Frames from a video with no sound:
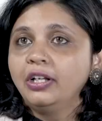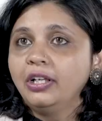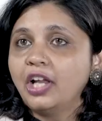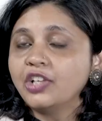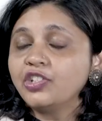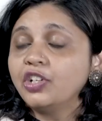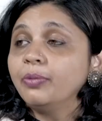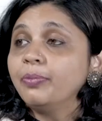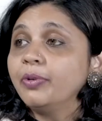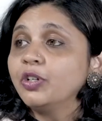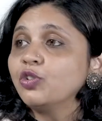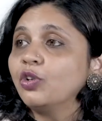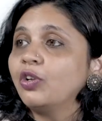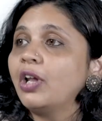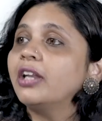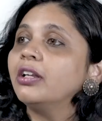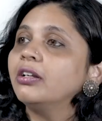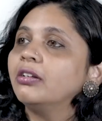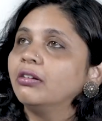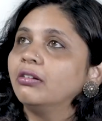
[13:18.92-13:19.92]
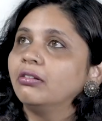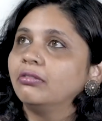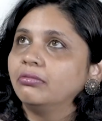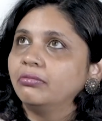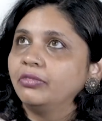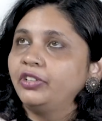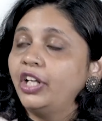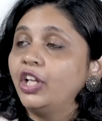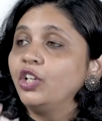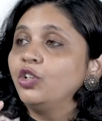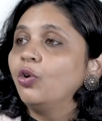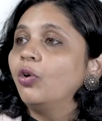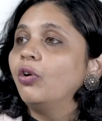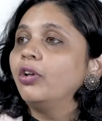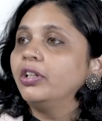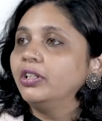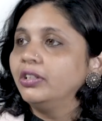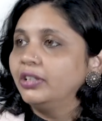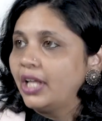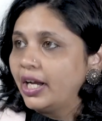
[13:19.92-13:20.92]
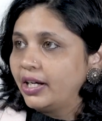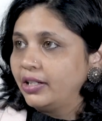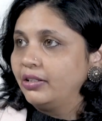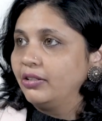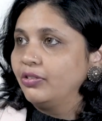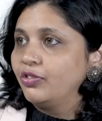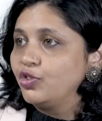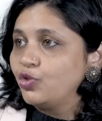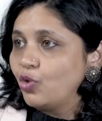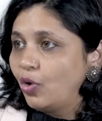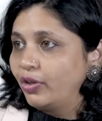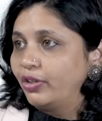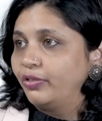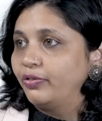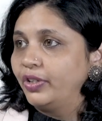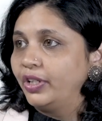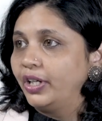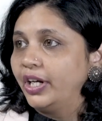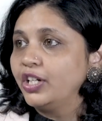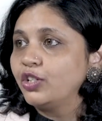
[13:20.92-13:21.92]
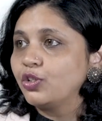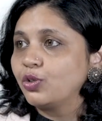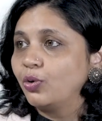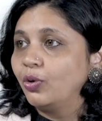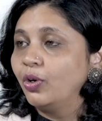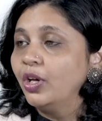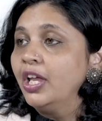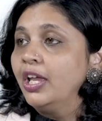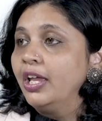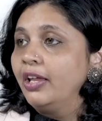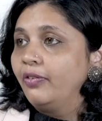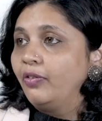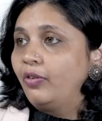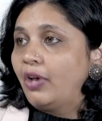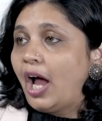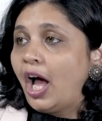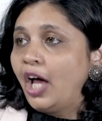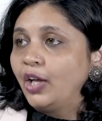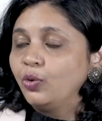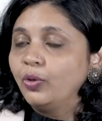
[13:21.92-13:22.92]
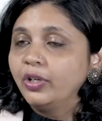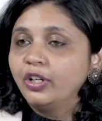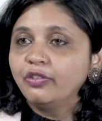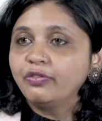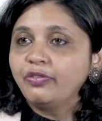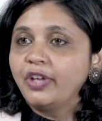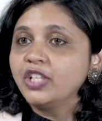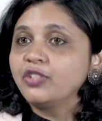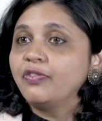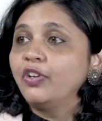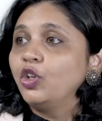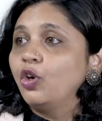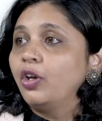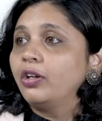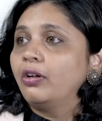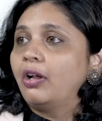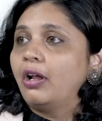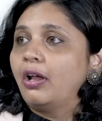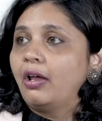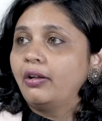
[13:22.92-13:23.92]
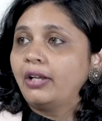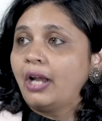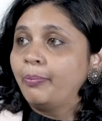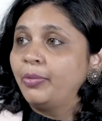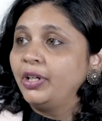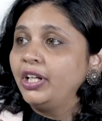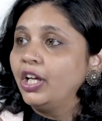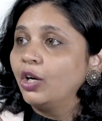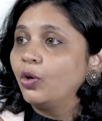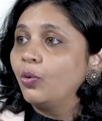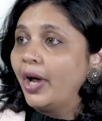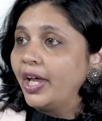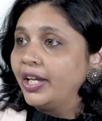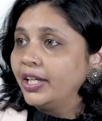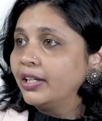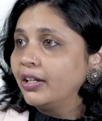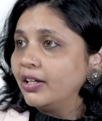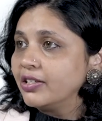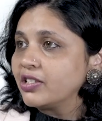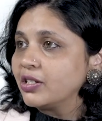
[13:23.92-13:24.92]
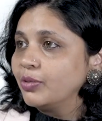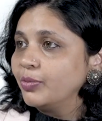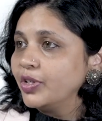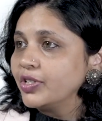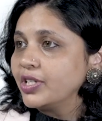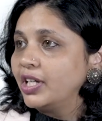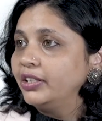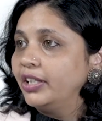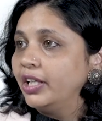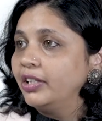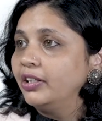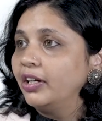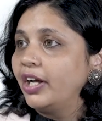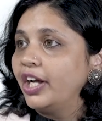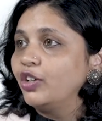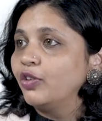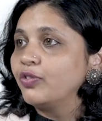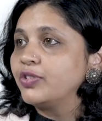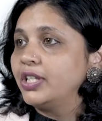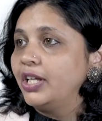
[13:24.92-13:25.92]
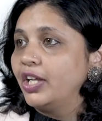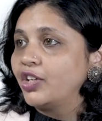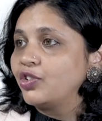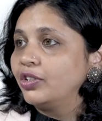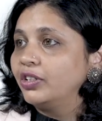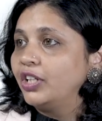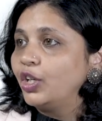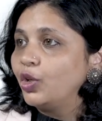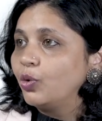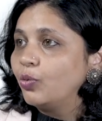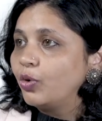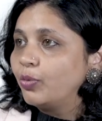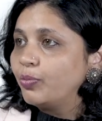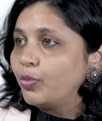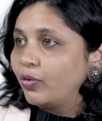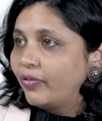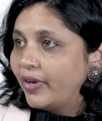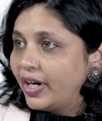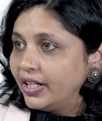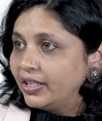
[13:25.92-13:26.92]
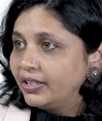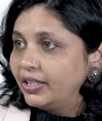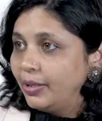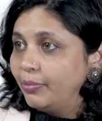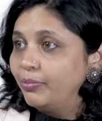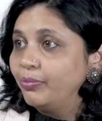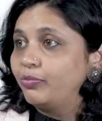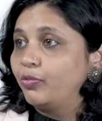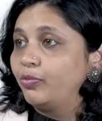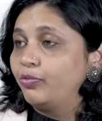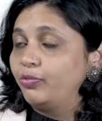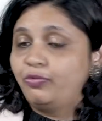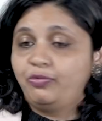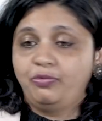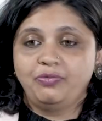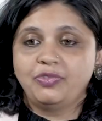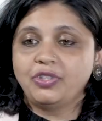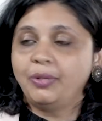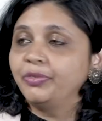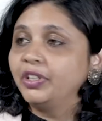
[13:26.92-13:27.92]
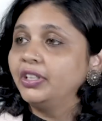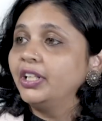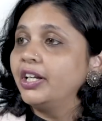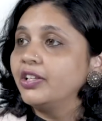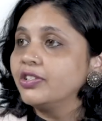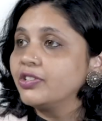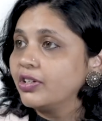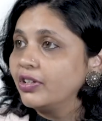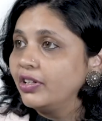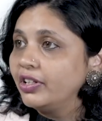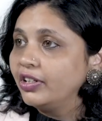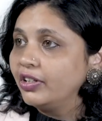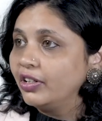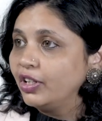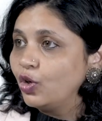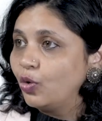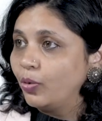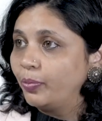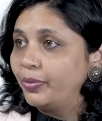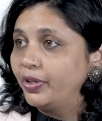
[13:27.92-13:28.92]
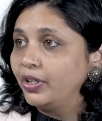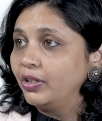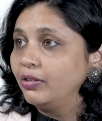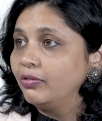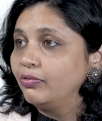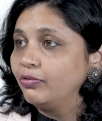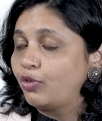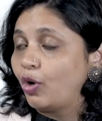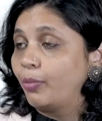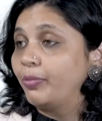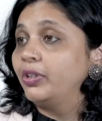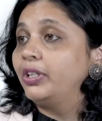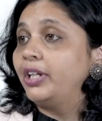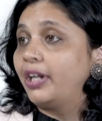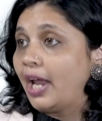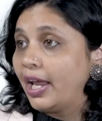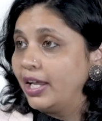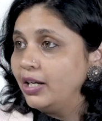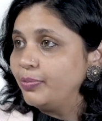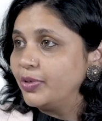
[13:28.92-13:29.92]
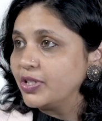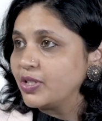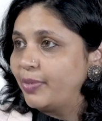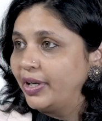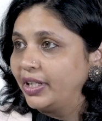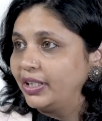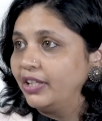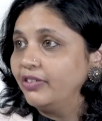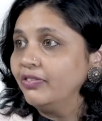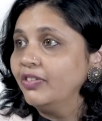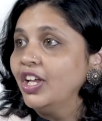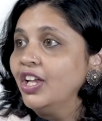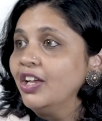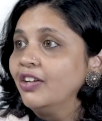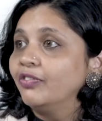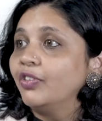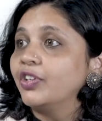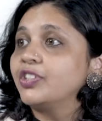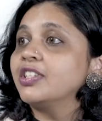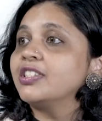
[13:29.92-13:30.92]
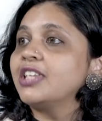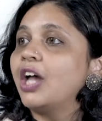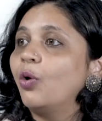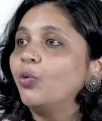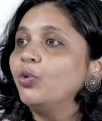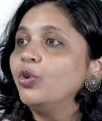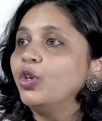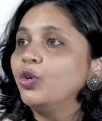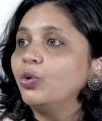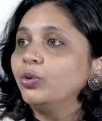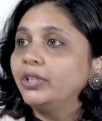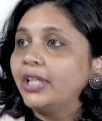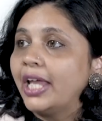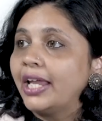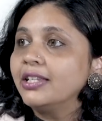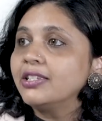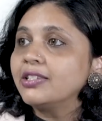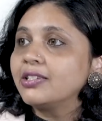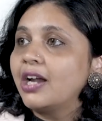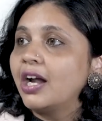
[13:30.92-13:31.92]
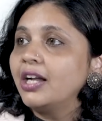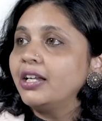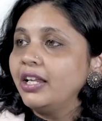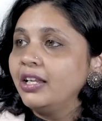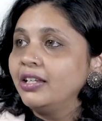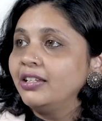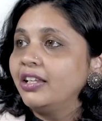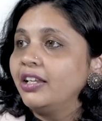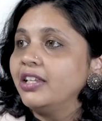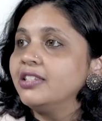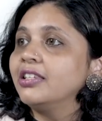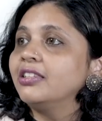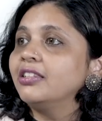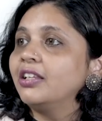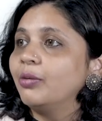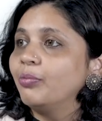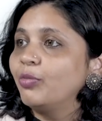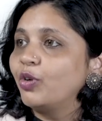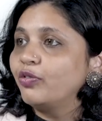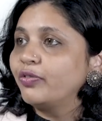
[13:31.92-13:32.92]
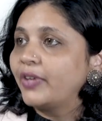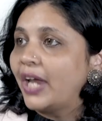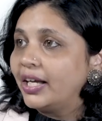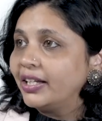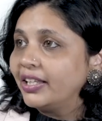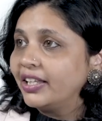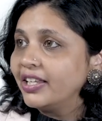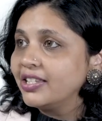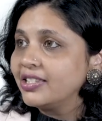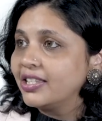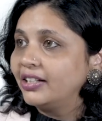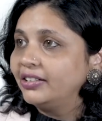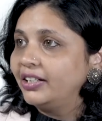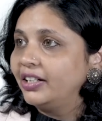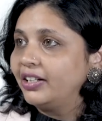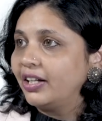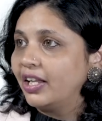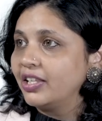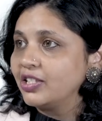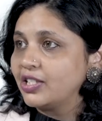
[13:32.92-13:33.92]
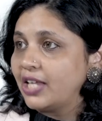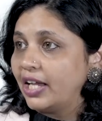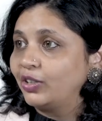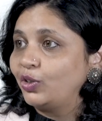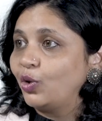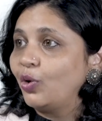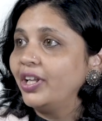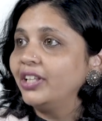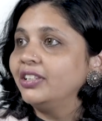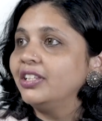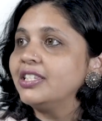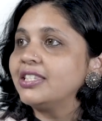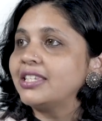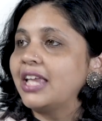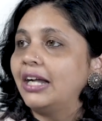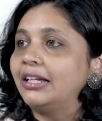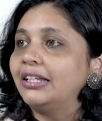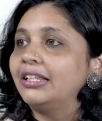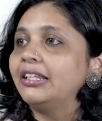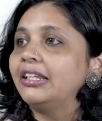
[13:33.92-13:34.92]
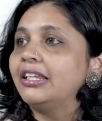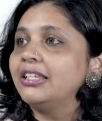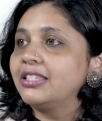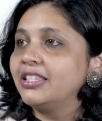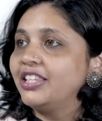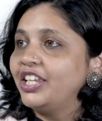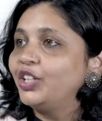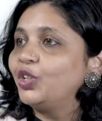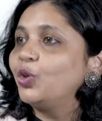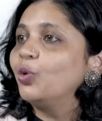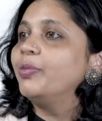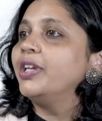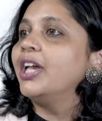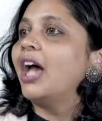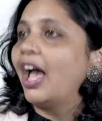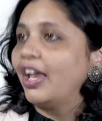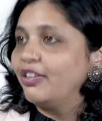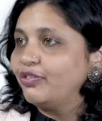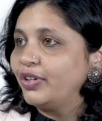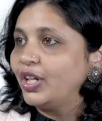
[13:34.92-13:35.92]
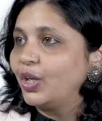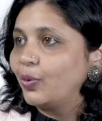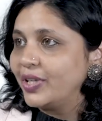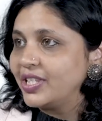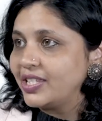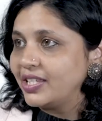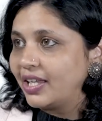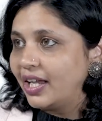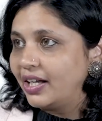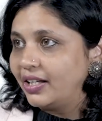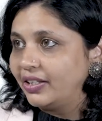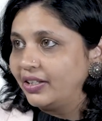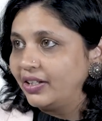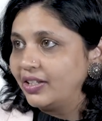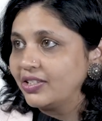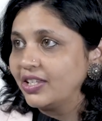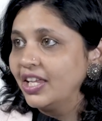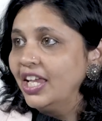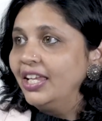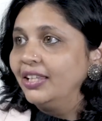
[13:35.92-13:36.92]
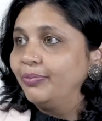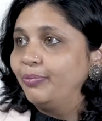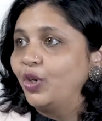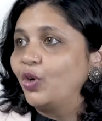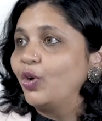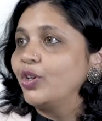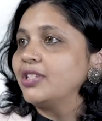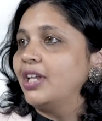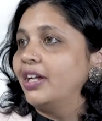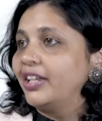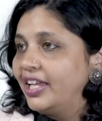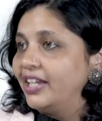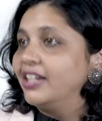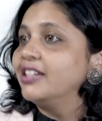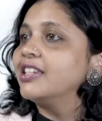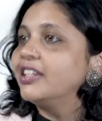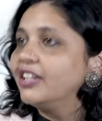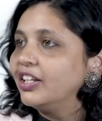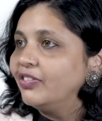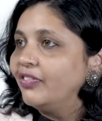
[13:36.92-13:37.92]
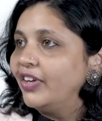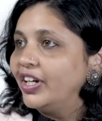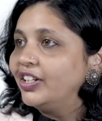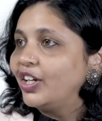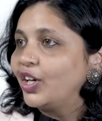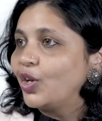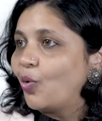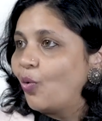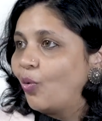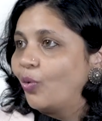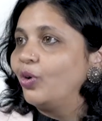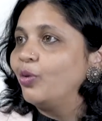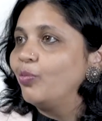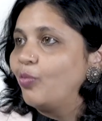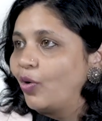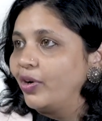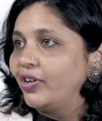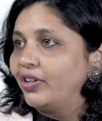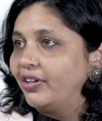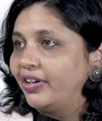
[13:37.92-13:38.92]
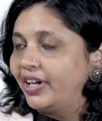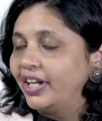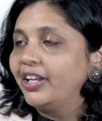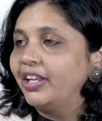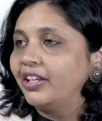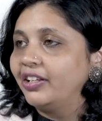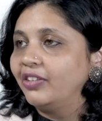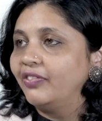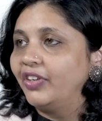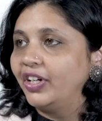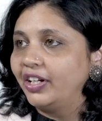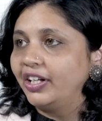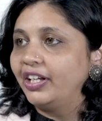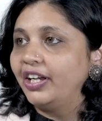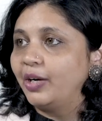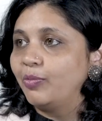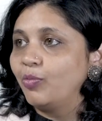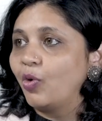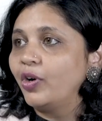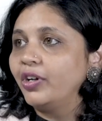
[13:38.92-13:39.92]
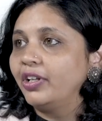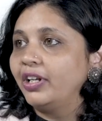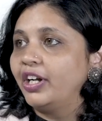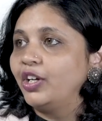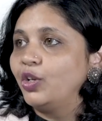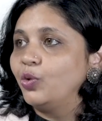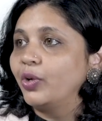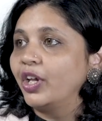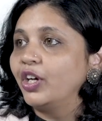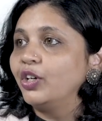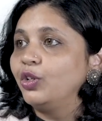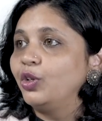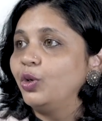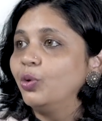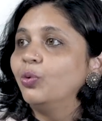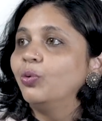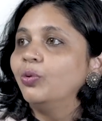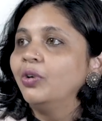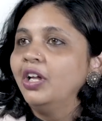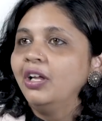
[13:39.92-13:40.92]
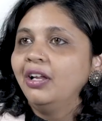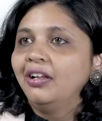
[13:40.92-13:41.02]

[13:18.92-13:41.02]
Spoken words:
largely depends on our tenure in that geography, right? So are you in a phase when you're rapidly acquiring customers and then the kind of selection that you would provide them, something that is really, really open from a trial perspective, versus how do you then start increasing the number of categories that they transact on, and these categories need to be high frequency categories. Because again, it's an inventory owned model, right? An inventory led model, and you can do